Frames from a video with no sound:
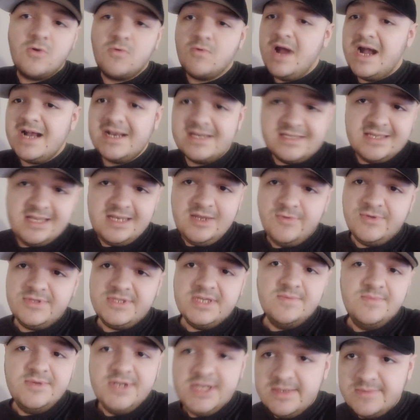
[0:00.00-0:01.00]
Rock City with
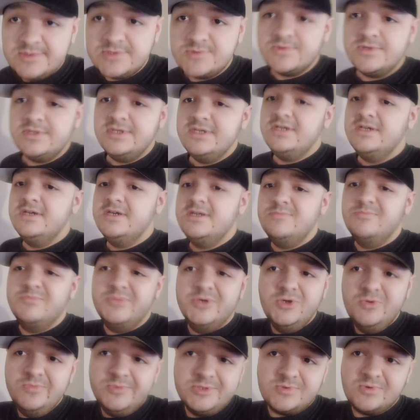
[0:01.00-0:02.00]
Eminem's really good.
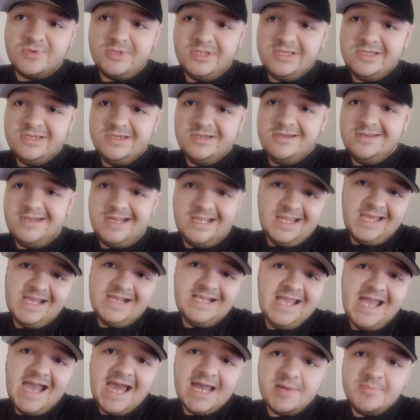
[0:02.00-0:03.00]
Boom's really good. I
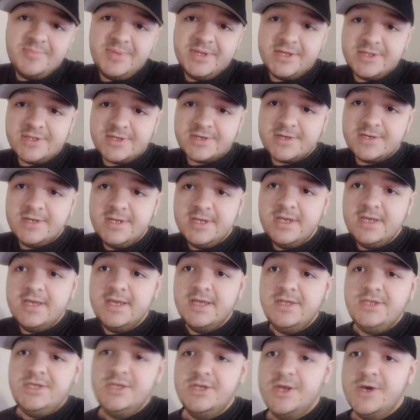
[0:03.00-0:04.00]
like Caterpillar,
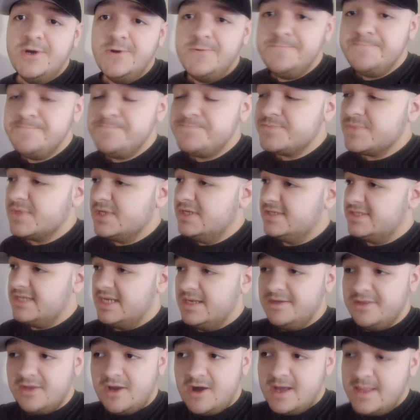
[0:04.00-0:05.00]
you know.
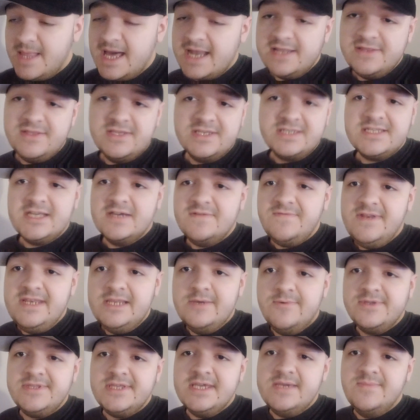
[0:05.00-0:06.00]
So a lot of the stuff he
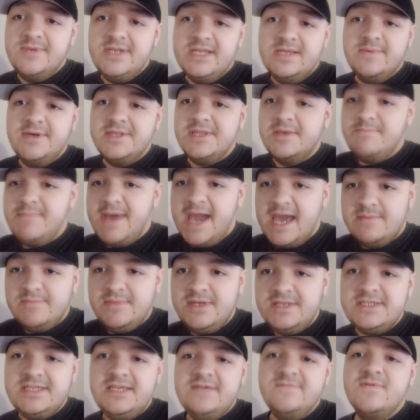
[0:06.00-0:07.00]
did with Eminem on the Bad
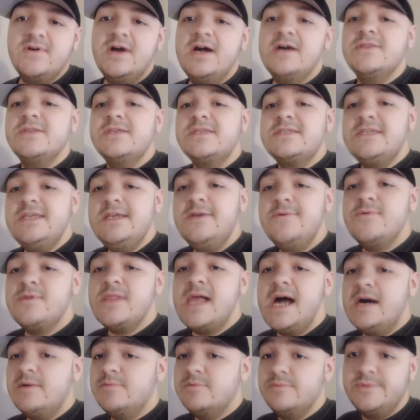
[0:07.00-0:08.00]
Meets Evil Hell, the
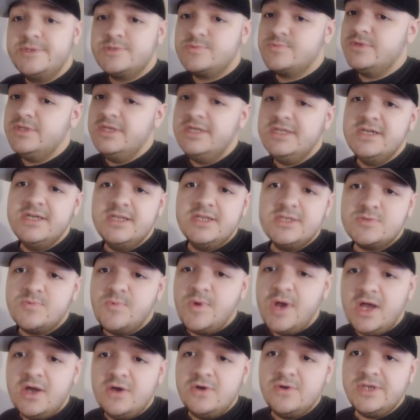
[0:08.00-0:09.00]
Sequel album, is really good as
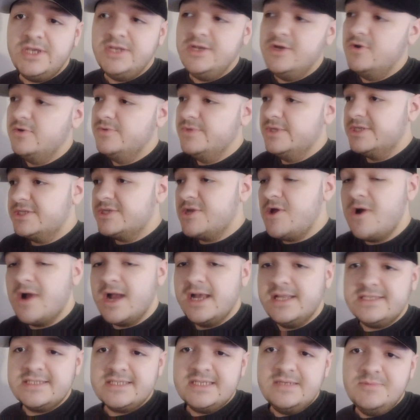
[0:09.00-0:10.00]
well. You know, and the song
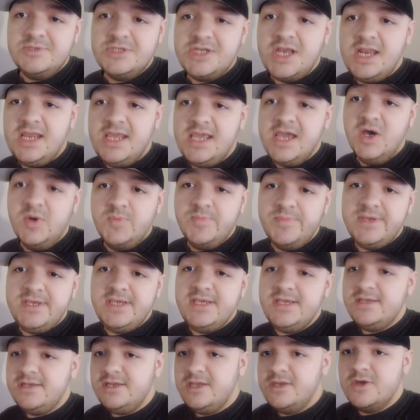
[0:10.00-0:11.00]
on Slim Shady
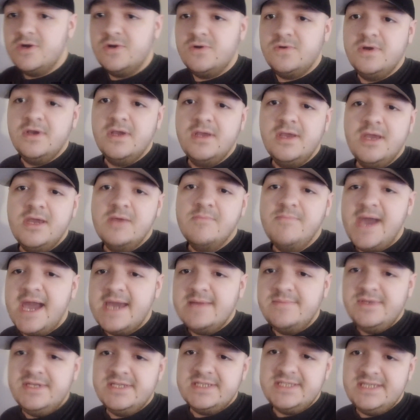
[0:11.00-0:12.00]
LP, you know,
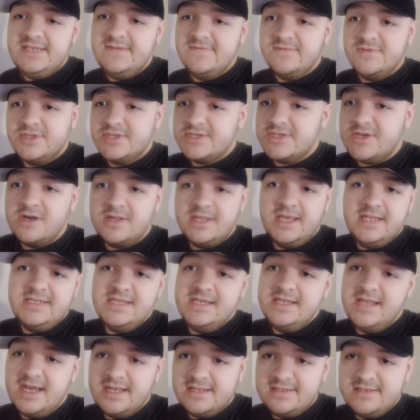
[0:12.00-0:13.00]
Bad Meets Evil, the song they
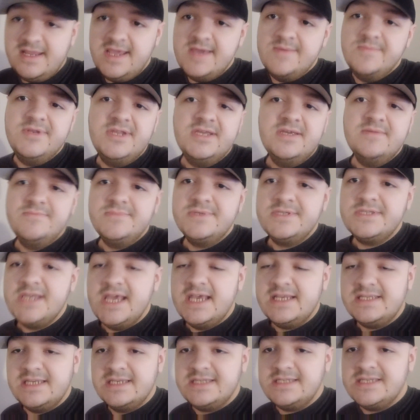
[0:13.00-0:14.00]
did on Eminem's
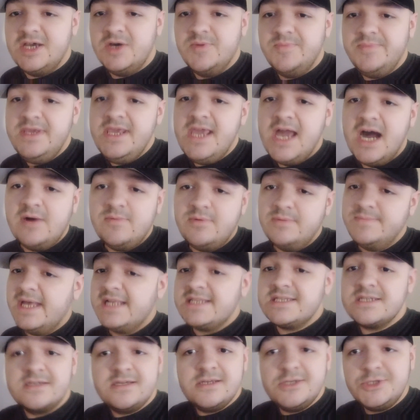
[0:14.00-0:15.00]
SSLP album,
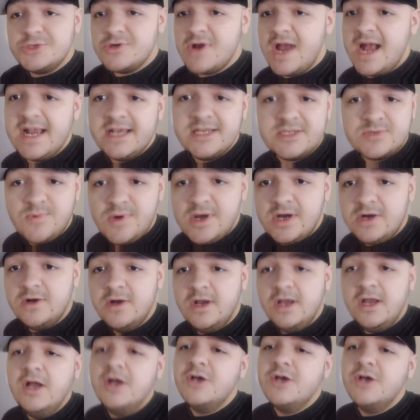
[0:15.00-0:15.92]
that's a good track as well.